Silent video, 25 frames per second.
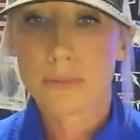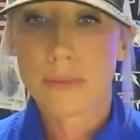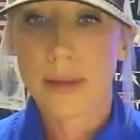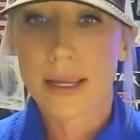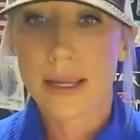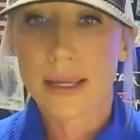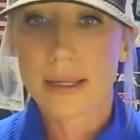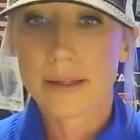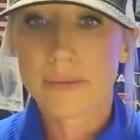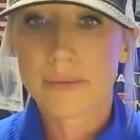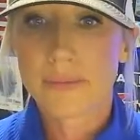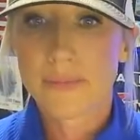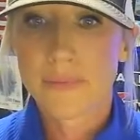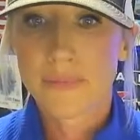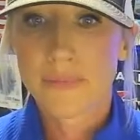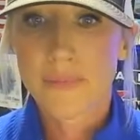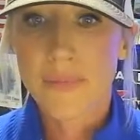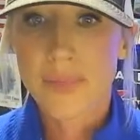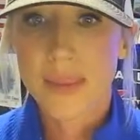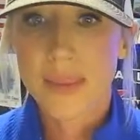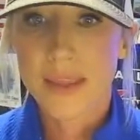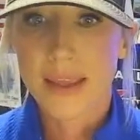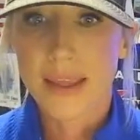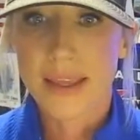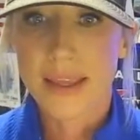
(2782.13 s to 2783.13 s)
me.
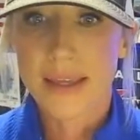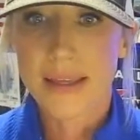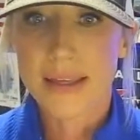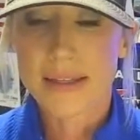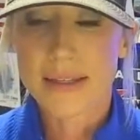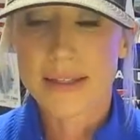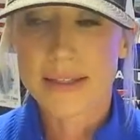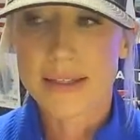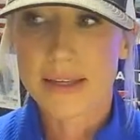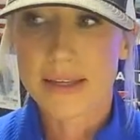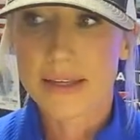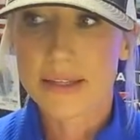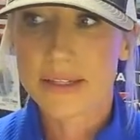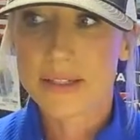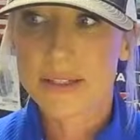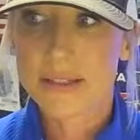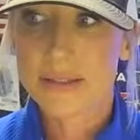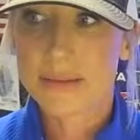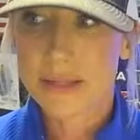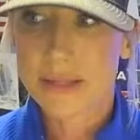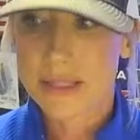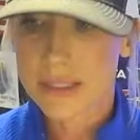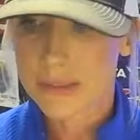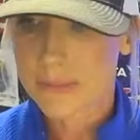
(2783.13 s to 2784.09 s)
And is